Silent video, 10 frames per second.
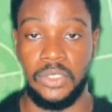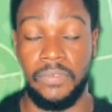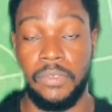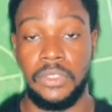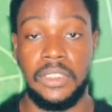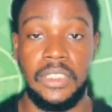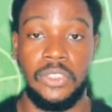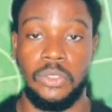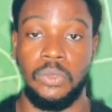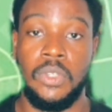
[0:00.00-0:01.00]
Unfortunate
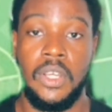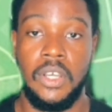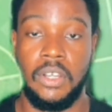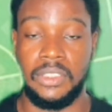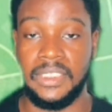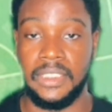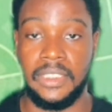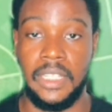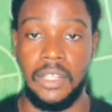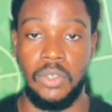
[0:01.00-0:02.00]
to
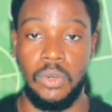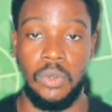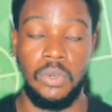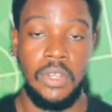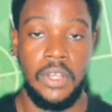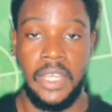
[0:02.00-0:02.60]
concede that goal